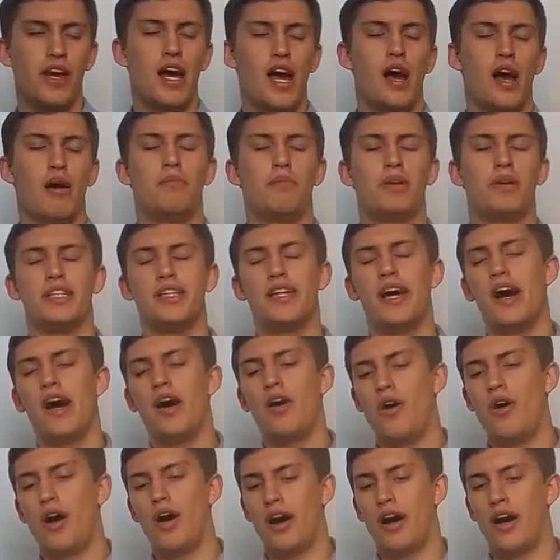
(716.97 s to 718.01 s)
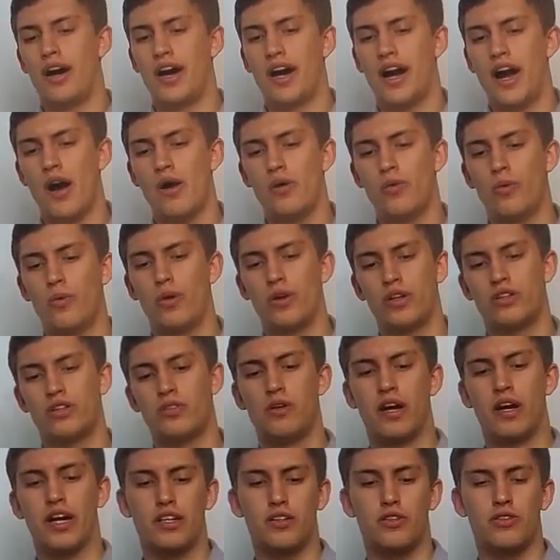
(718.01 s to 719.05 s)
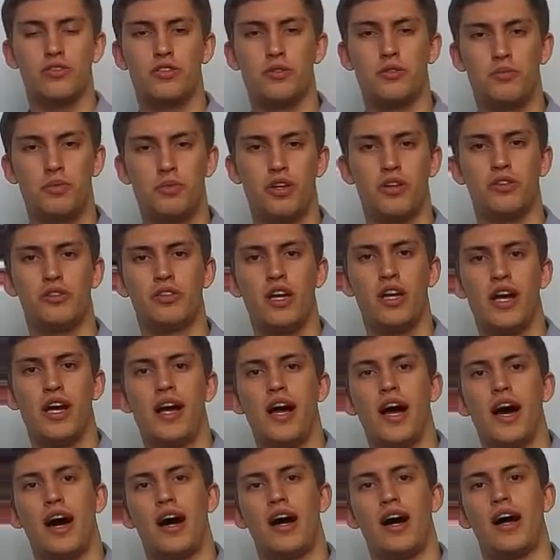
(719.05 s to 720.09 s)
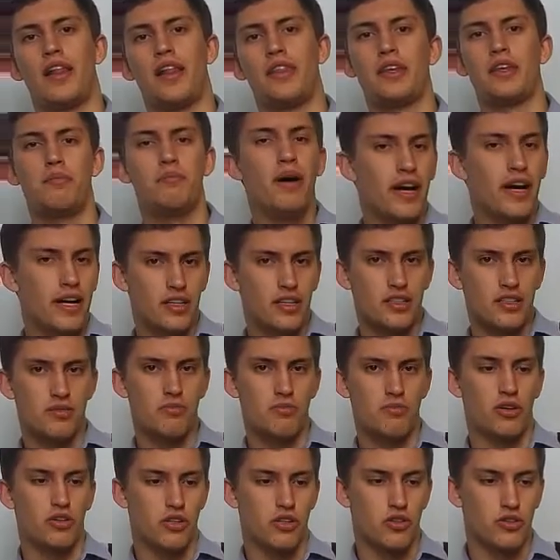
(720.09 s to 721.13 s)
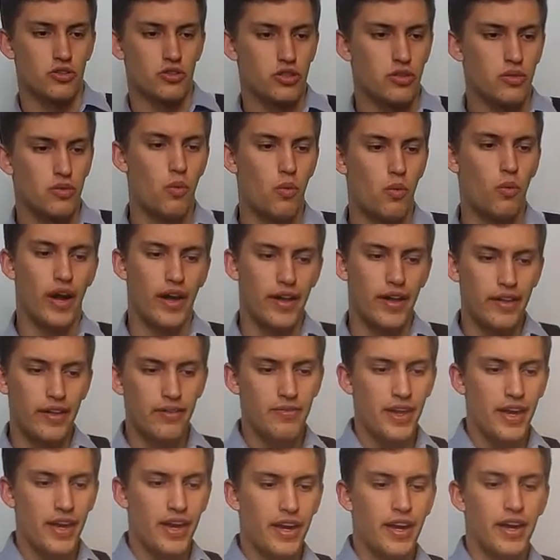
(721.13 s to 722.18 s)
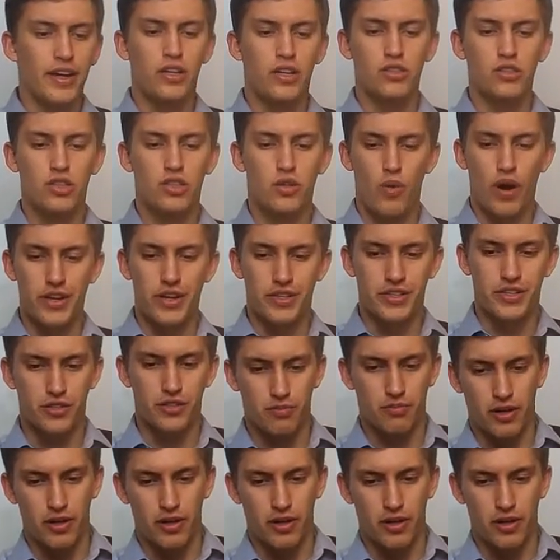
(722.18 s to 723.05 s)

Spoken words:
But now, how do I contribute the backend modules? Well, a good question, my